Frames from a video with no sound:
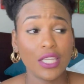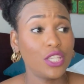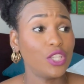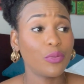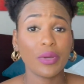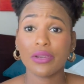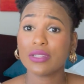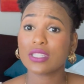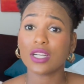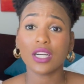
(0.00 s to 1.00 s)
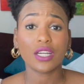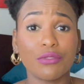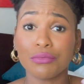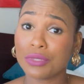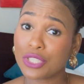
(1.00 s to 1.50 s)
your parents are
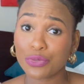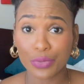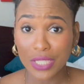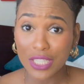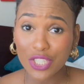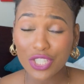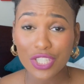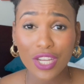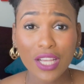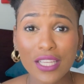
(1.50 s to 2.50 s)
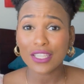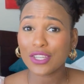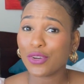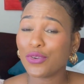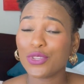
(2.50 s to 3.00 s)
rich, you
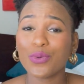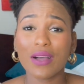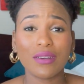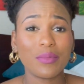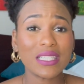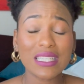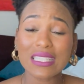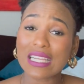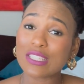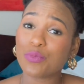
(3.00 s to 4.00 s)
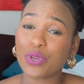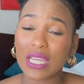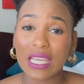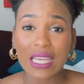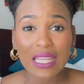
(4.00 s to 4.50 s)
know, you have a business that's
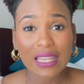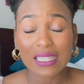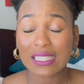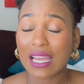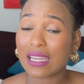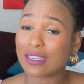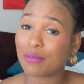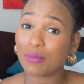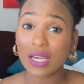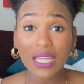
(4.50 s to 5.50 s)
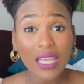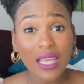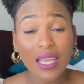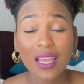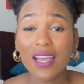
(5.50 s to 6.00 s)
bringing in that kind of
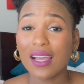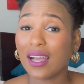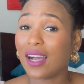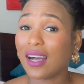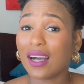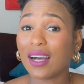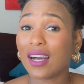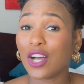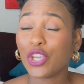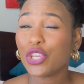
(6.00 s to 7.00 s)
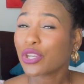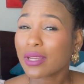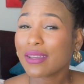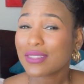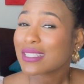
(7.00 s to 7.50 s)
money, you're
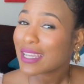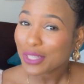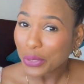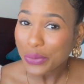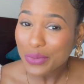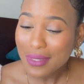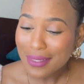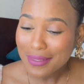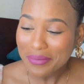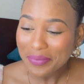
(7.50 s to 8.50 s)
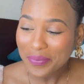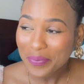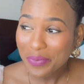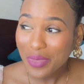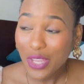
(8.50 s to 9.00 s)
gonna have to take loans.
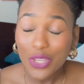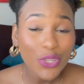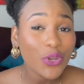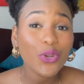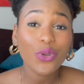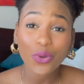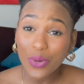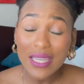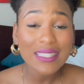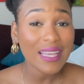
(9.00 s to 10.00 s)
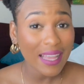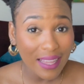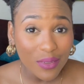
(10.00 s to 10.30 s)
You're going to have